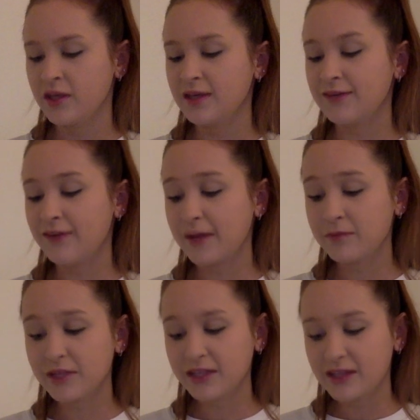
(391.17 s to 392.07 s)
If I'm
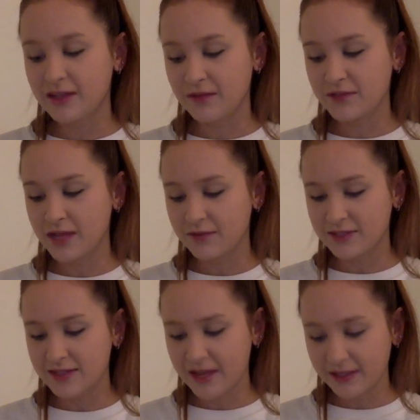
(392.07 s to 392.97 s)
lucky enough to have a
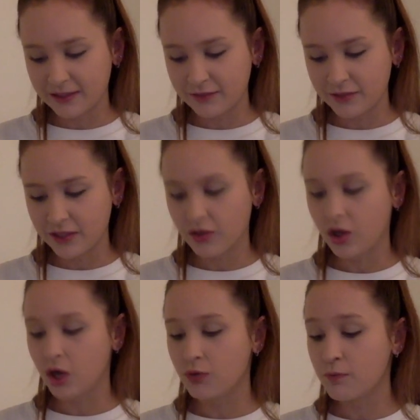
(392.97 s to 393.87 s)
sighting of it,
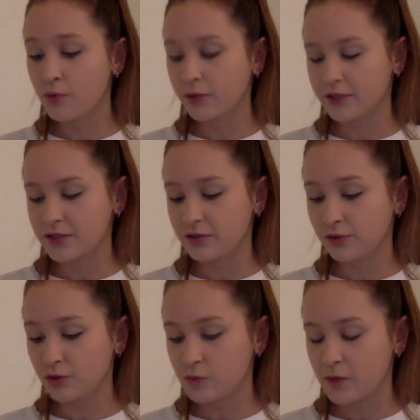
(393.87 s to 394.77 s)
I'll report it to the
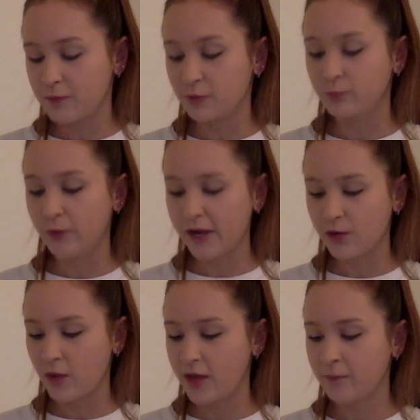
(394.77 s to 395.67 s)
newspaper right
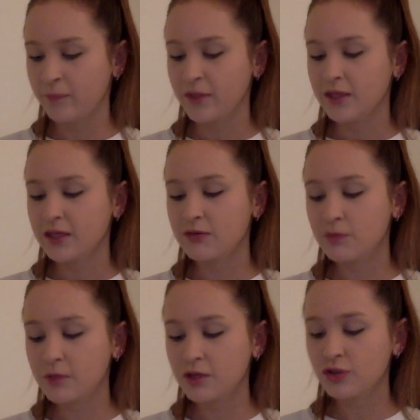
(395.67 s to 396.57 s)
away. It would
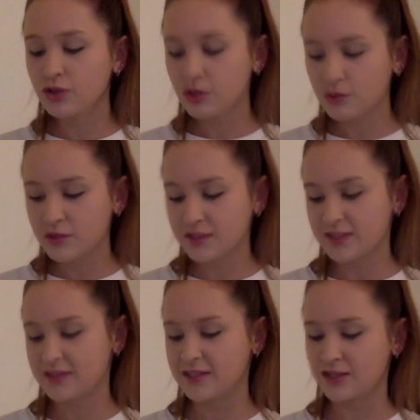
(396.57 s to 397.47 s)
be a huge
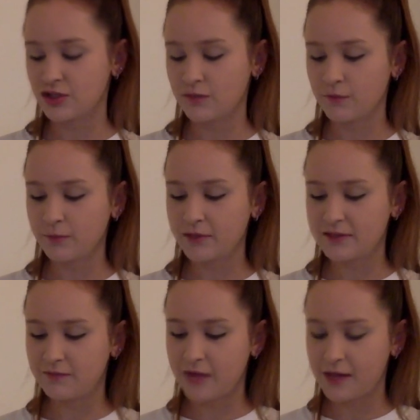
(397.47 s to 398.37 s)
sensation for
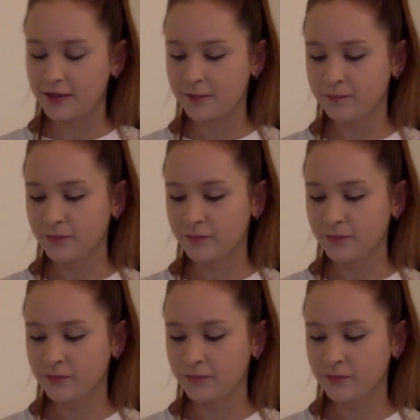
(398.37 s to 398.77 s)
Pleasant Valley.